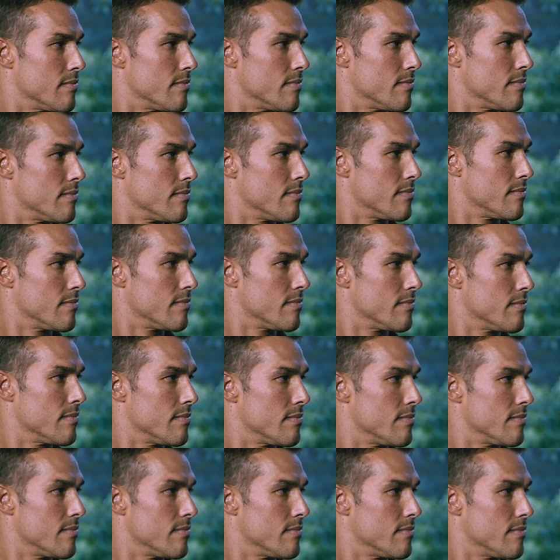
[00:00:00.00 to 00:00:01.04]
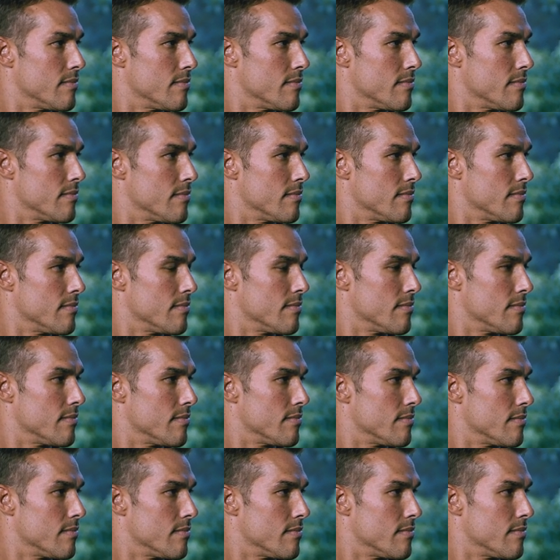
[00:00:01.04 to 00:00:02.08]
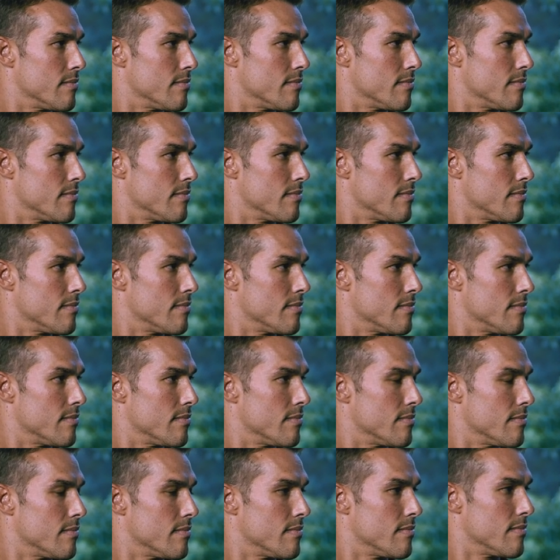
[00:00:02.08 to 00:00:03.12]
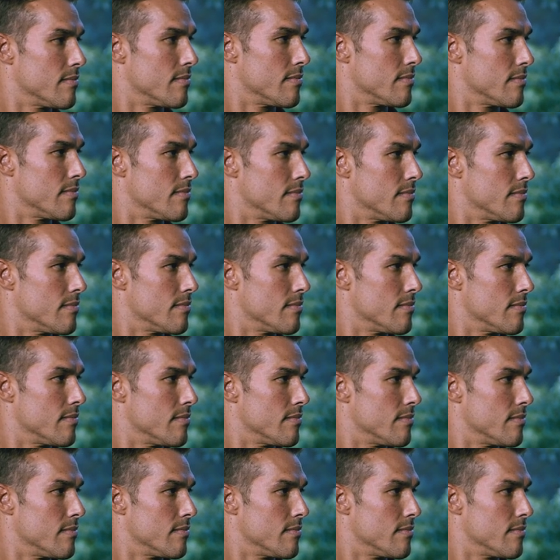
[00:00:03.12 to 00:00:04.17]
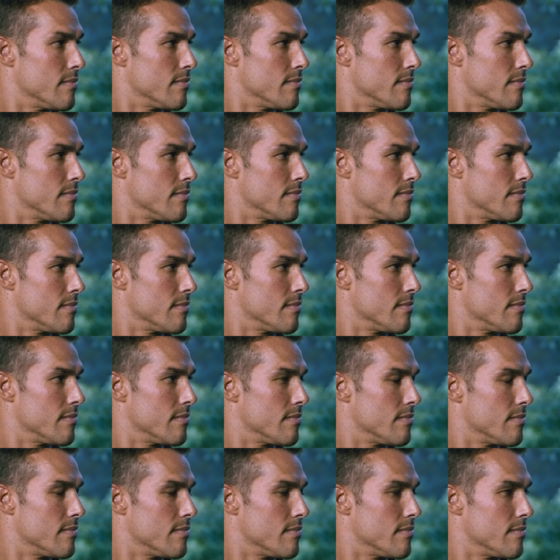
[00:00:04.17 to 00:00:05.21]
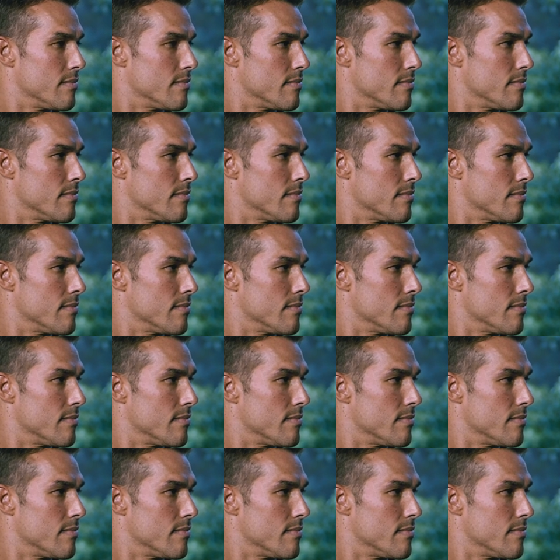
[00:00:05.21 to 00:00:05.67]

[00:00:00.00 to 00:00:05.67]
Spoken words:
No words are spoken by the person on screen.